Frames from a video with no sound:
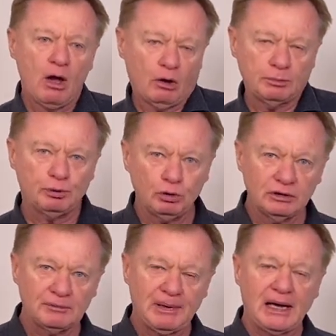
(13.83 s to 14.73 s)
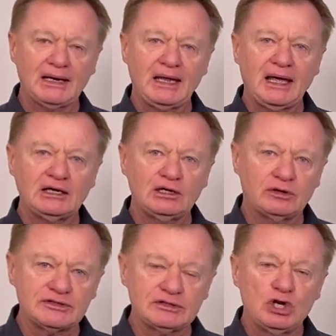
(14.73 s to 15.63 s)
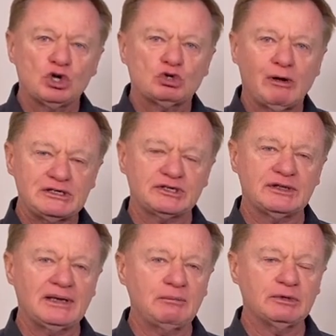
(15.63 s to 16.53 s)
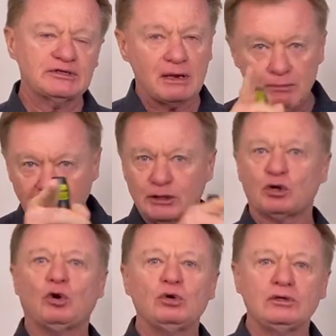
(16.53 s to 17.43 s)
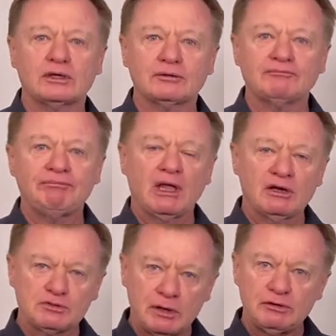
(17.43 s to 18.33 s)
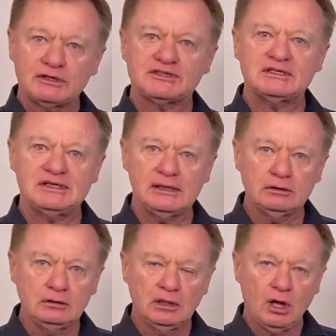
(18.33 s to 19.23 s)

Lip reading: I pull it apart, analyse it, crunch the numbers and make a call on it as whether it's a deal,